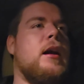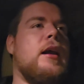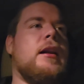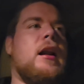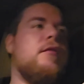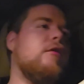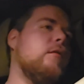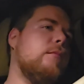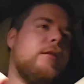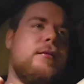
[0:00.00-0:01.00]
And then I
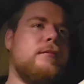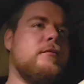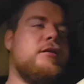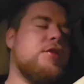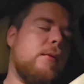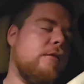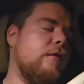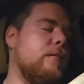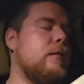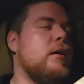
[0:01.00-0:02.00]
filmed some
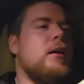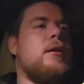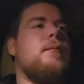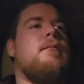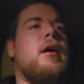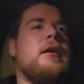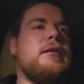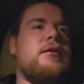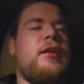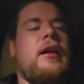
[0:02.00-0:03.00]
of them.
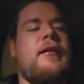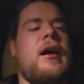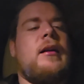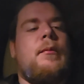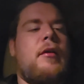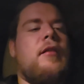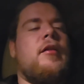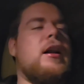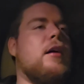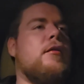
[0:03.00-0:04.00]
But so that's kind of the
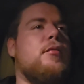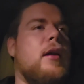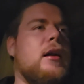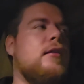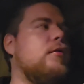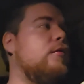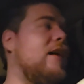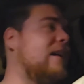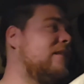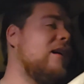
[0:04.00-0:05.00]
plan right now. It's what I used
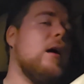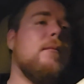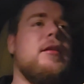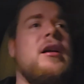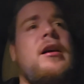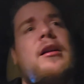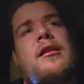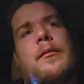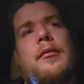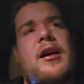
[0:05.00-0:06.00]
last time
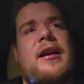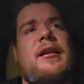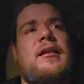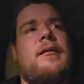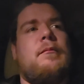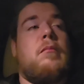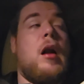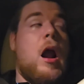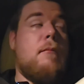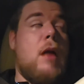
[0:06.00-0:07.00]
to break
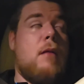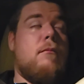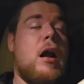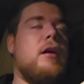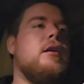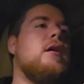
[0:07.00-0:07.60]
the